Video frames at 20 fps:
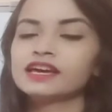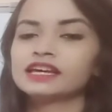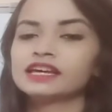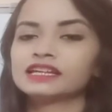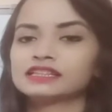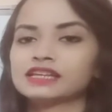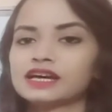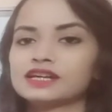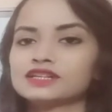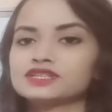
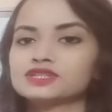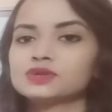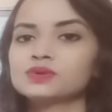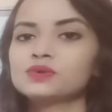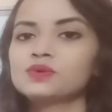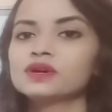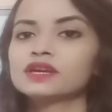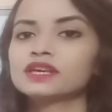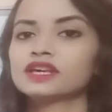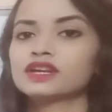that
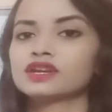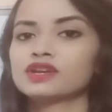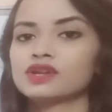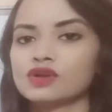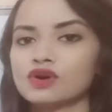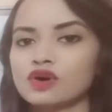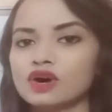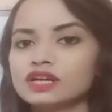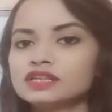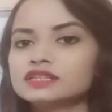you
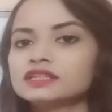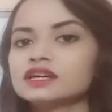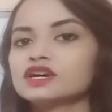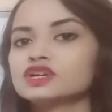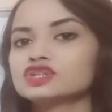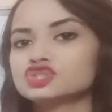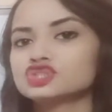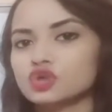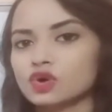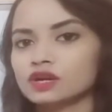cannot
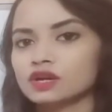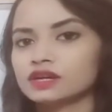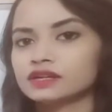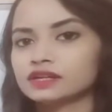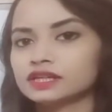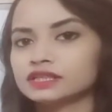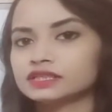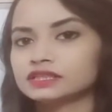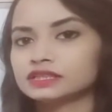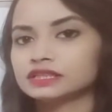
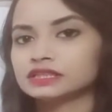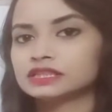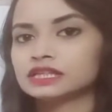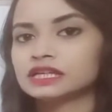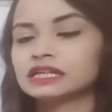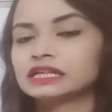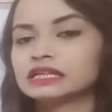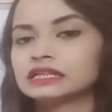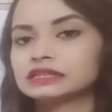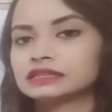tolerate it.
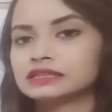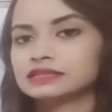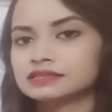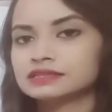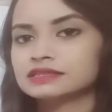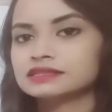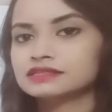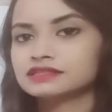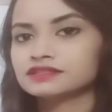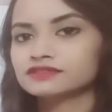This
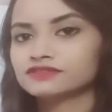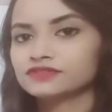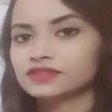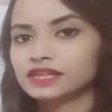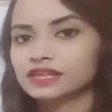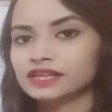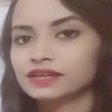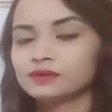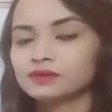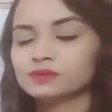is the
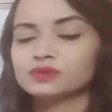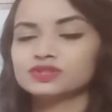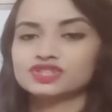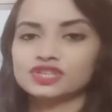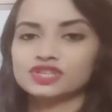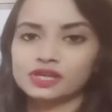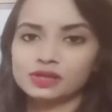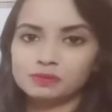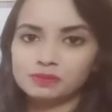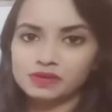feeling which
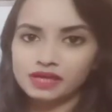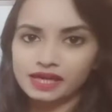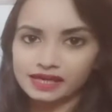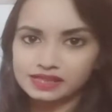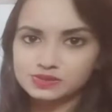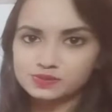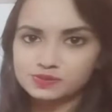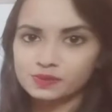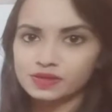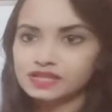can be
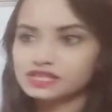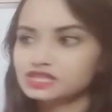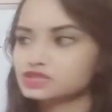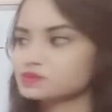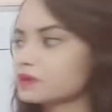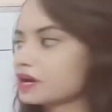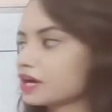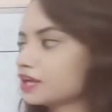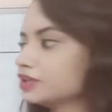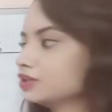expressed
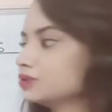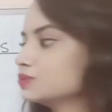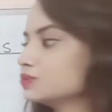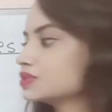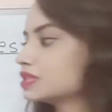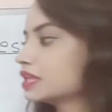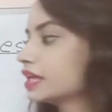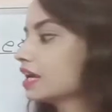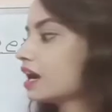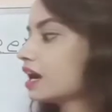by
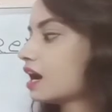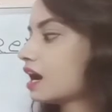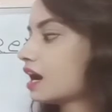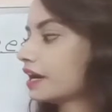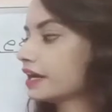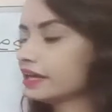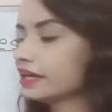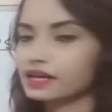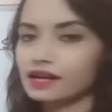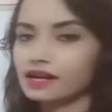using
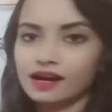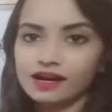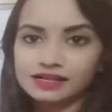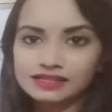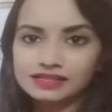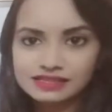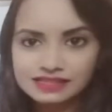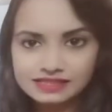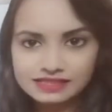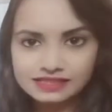I
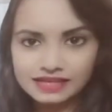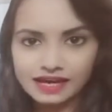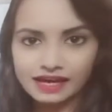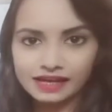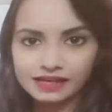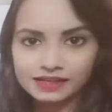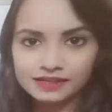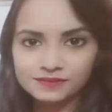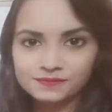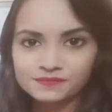can't
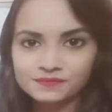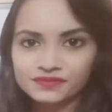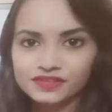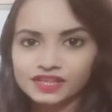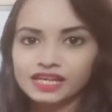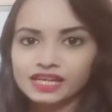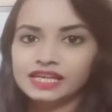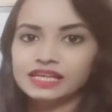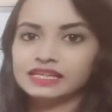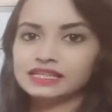stand.
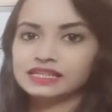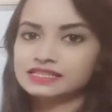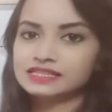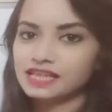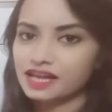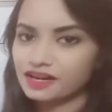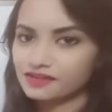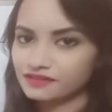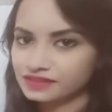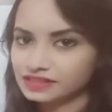Let's
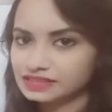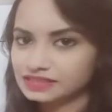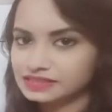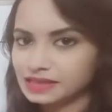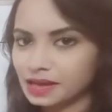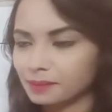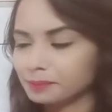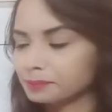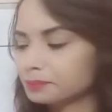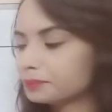have an
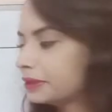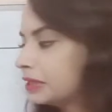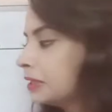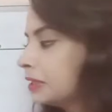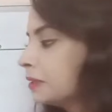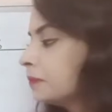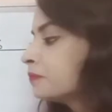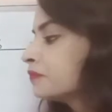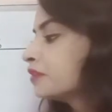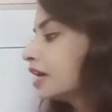example.
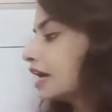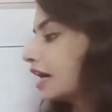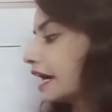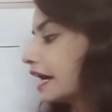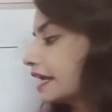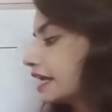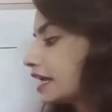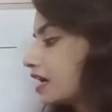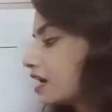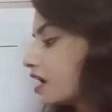
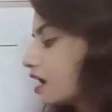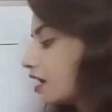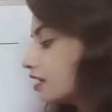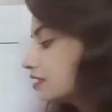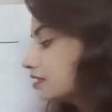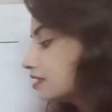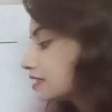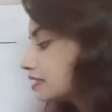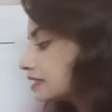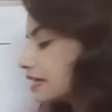I
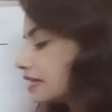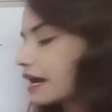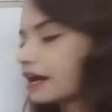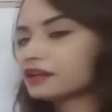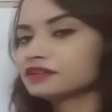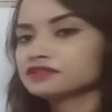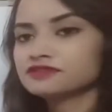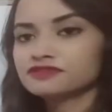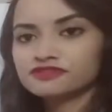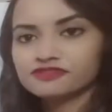can't
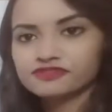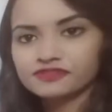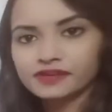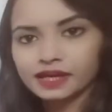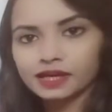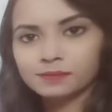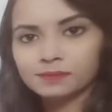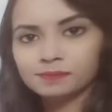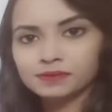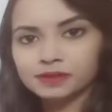stand
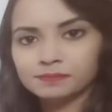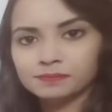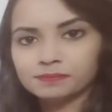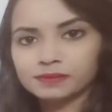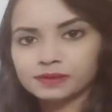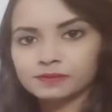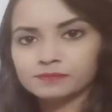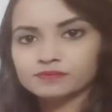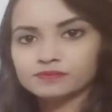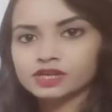fake
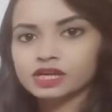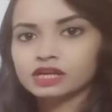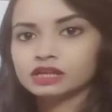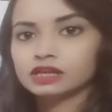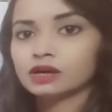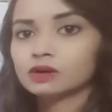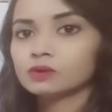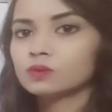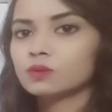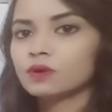people.
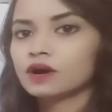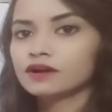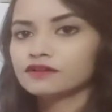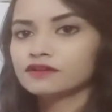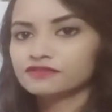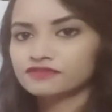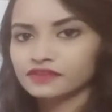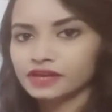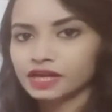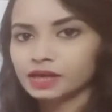Now, who are
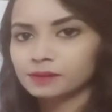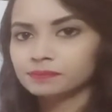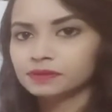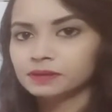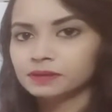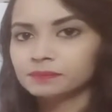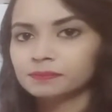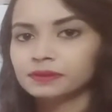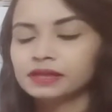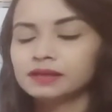fake
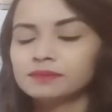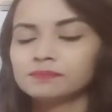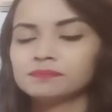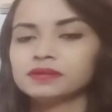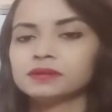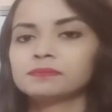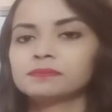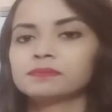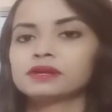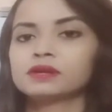people?
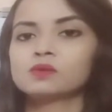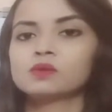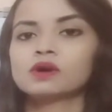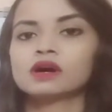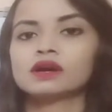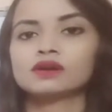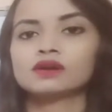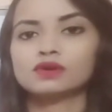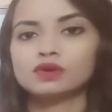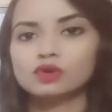People who
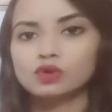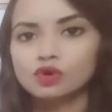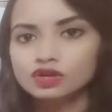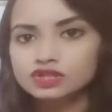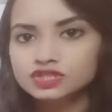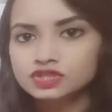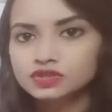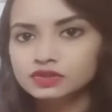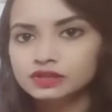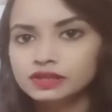are
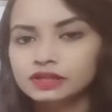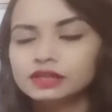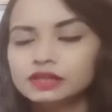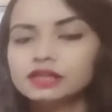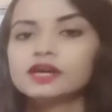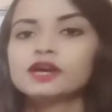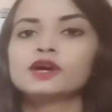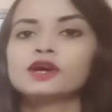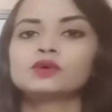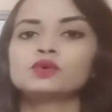not real,
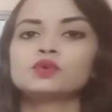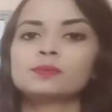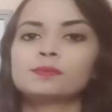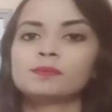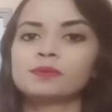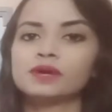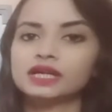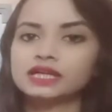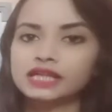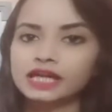who
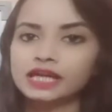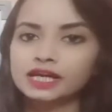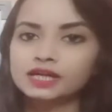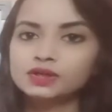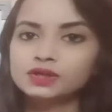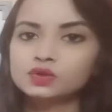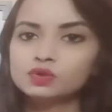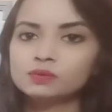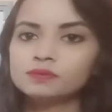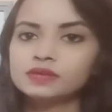
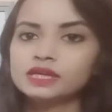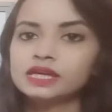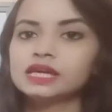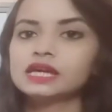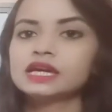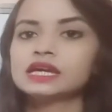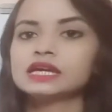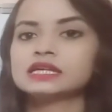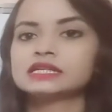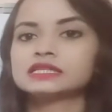pretend to
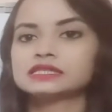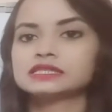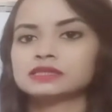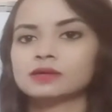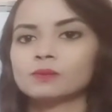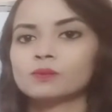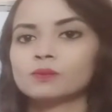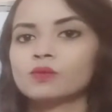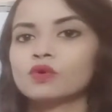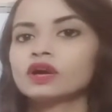be
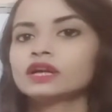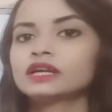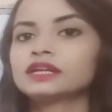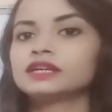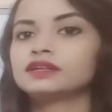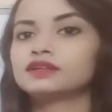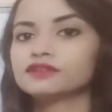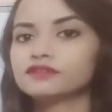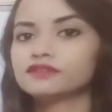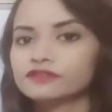
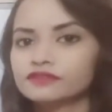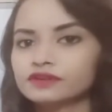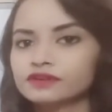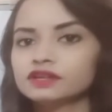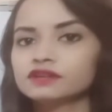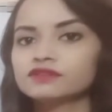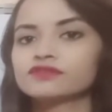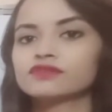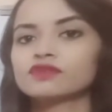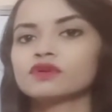somewhat
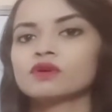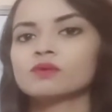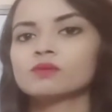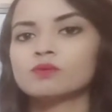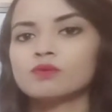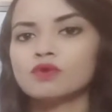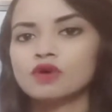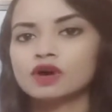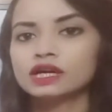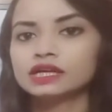different
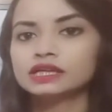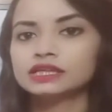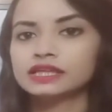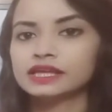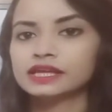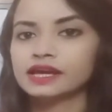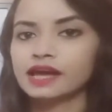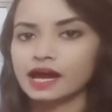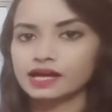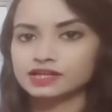from what
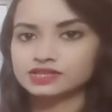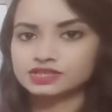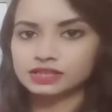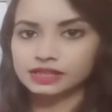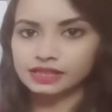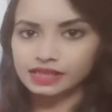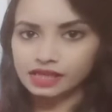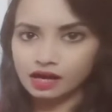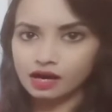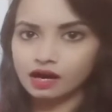they
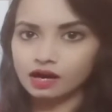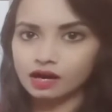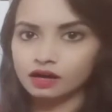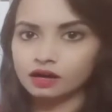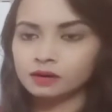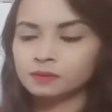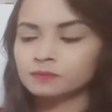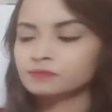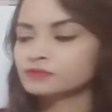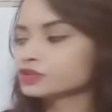actually
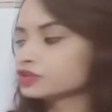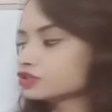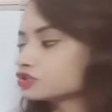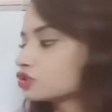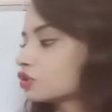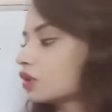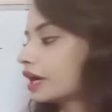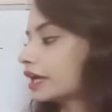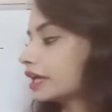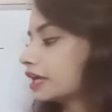are.
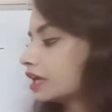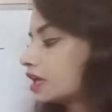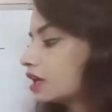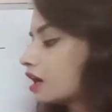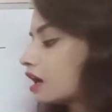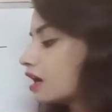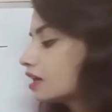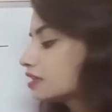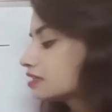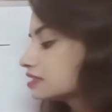So I
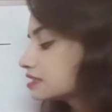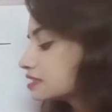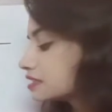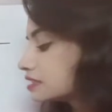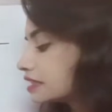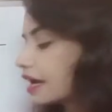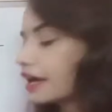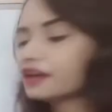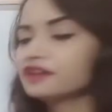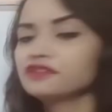can't
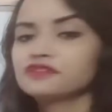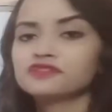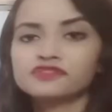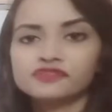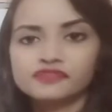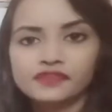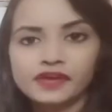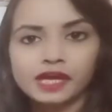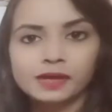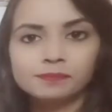stand
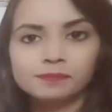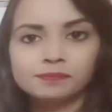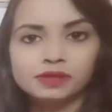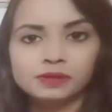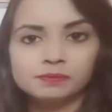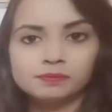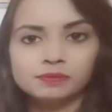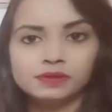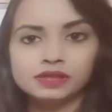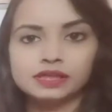fake
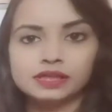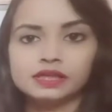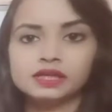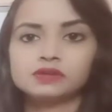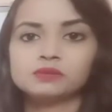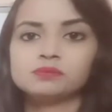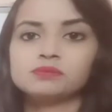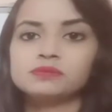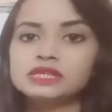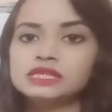people.
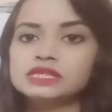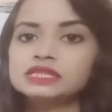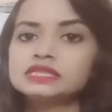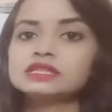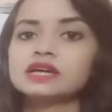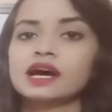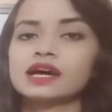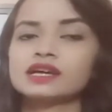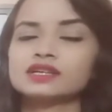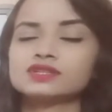It means
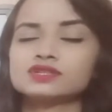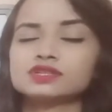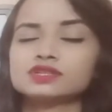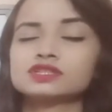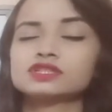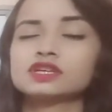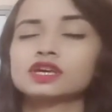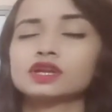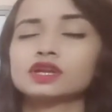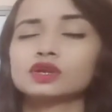I
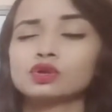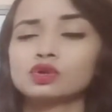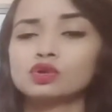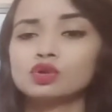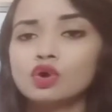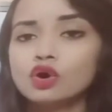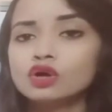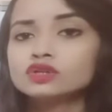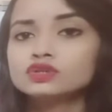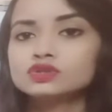just
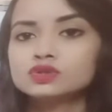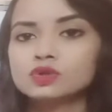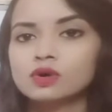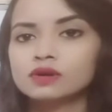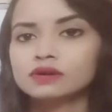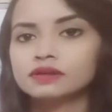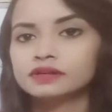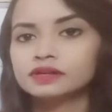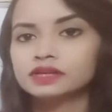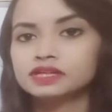cannot
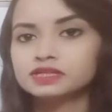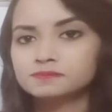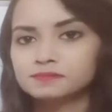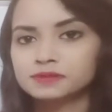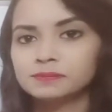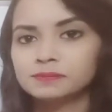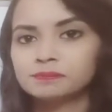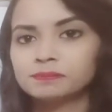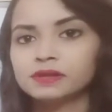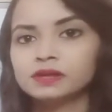tolerate
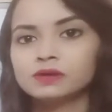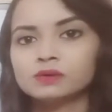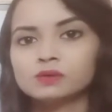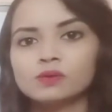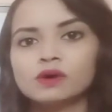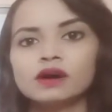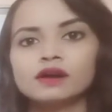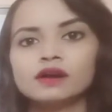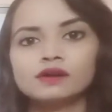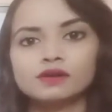people
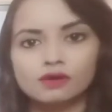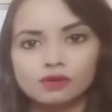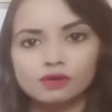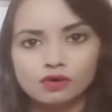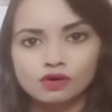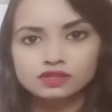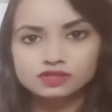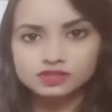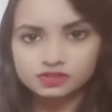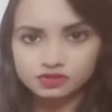who are
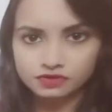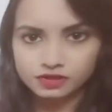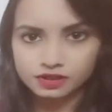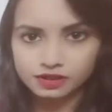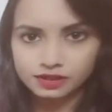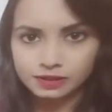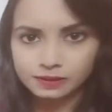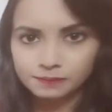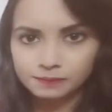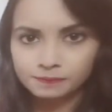not
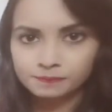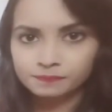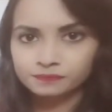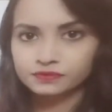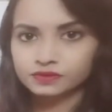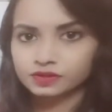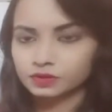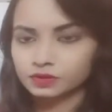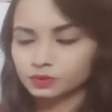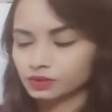real.
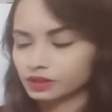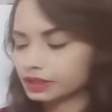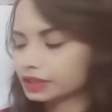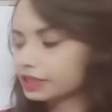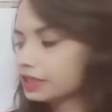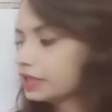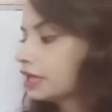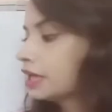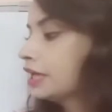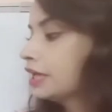Okay.
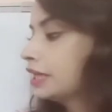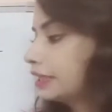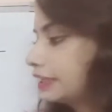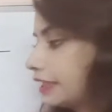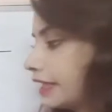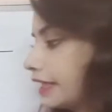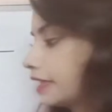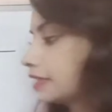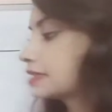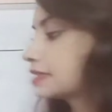
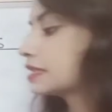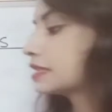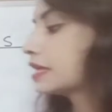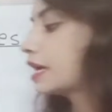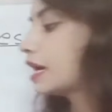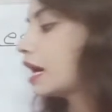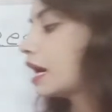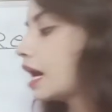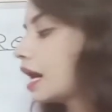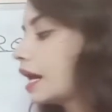Next,
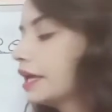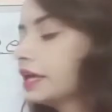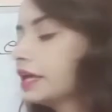I